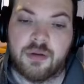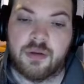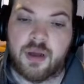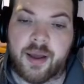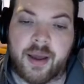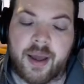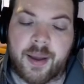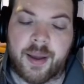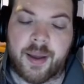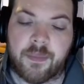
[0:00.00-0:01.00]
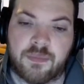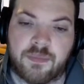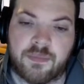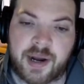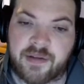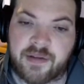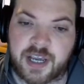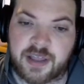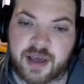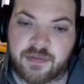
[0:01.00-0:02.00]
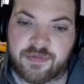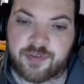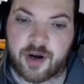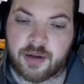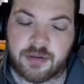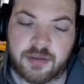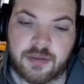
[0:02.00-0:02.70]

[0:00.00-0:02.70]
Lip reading: And I've stated that throughout.